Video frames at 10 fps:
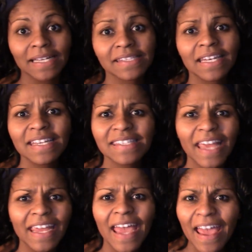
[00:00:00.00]
And he's
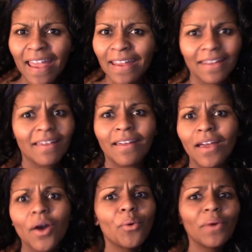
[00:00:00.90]
saying, hey,
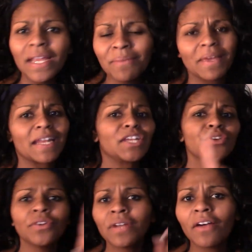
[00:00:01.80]
wait a minute,
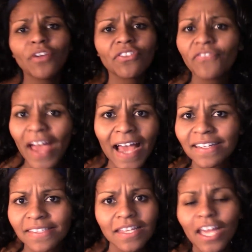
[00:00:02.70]
you don't have all the
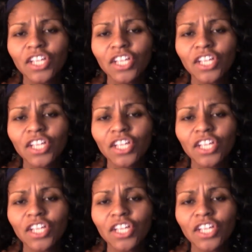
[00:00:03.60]
facts.